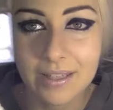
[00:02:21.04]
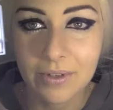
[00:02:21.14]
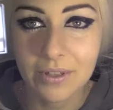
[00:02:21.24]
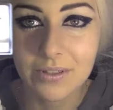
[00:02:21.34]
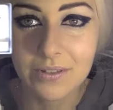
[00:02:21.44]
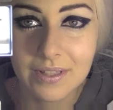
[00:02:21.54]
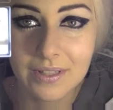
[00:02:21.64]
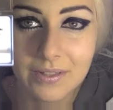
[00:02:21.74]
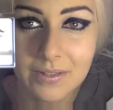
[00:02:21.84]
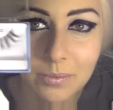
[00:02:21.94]
I'm going to use
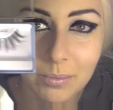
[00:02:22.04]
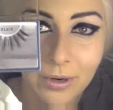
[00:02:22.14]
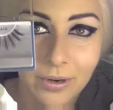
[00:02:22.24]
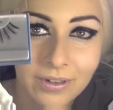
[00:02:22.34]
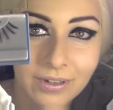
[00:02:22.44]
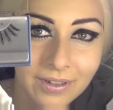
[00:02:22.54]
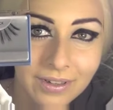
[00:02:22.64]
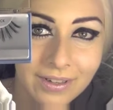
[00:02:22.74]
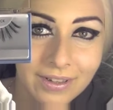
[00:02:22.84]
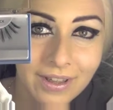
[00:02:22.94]
this super
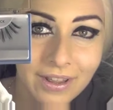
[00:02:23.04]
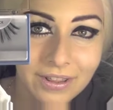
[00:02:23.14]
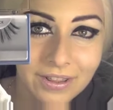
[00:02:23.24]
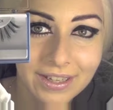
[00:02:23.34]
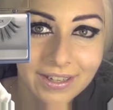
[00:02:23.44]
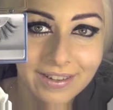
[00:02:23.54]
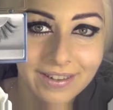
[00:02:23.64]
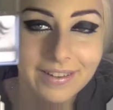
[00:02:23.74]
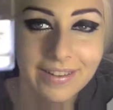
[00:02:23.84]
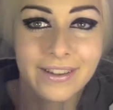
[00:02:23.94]
thick
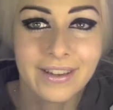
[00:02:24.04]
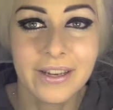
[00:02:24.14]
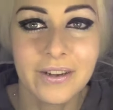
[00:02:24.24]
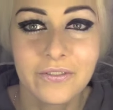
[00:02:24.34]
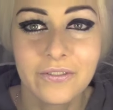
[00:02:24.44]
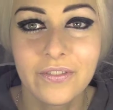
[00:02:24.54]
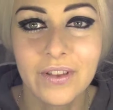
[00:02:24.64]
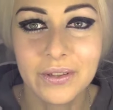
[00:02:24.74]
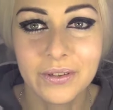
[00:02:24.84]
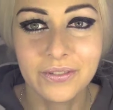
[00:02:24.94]
kind of
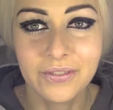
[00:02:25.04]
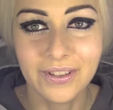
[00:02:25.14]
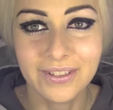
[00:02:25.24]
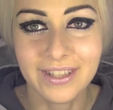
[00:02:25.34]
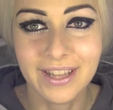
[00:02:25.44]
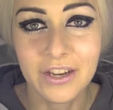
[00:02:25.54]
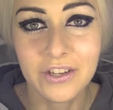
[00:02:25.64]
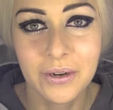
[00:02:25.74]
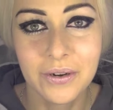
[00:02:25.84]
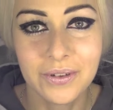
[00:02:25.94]
feathered false
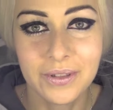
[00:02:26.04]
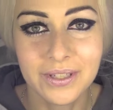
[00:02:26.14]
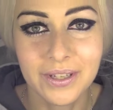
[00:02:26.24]
lash over the